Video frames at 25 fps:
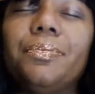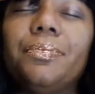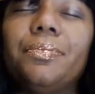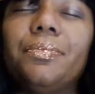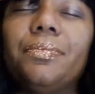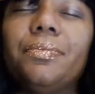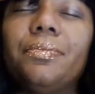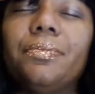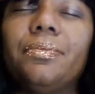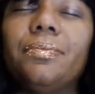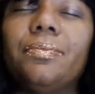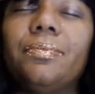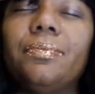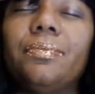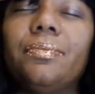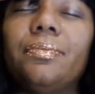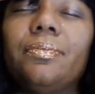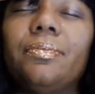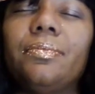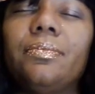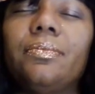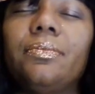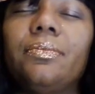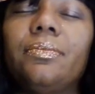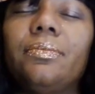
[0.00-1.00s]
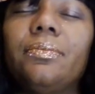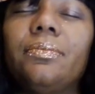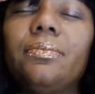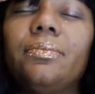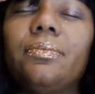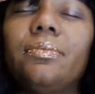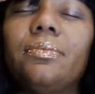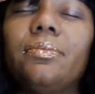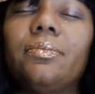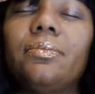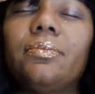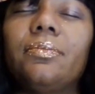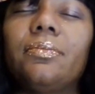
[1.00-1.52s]

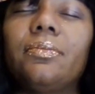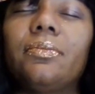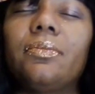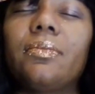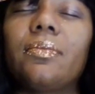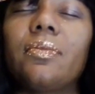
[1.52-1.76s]
(no one is talking)